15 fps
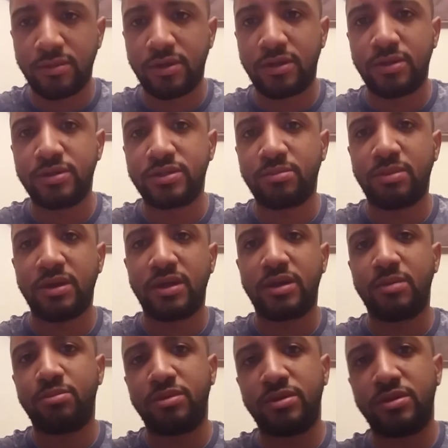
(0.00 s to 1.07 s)
close it
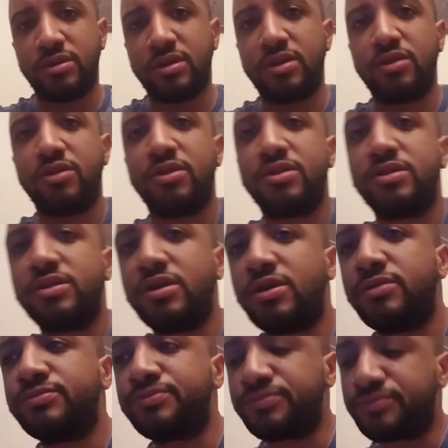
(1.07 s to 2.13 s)
back up, and then you're good to go.